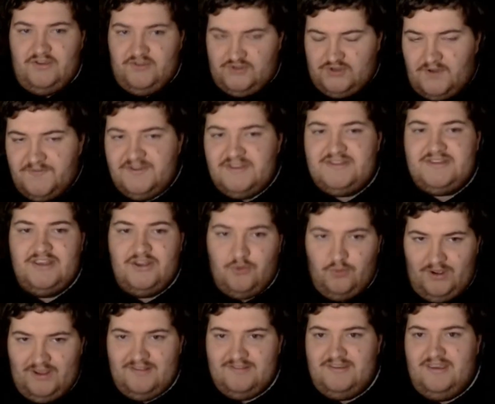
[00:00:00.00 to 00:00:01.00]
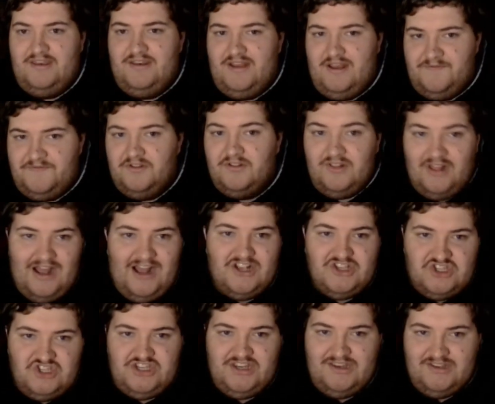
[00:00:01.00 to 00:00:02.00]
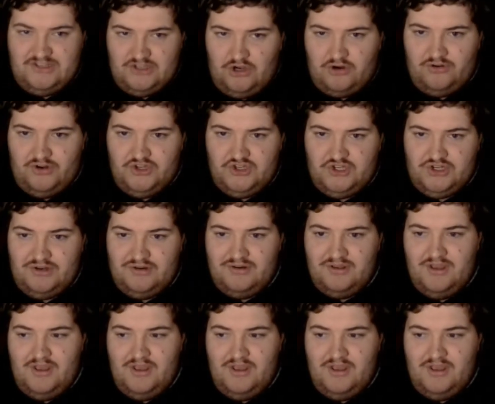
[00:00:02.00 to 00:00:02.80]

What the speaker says: Because obviously Queensland, after last year's Origin,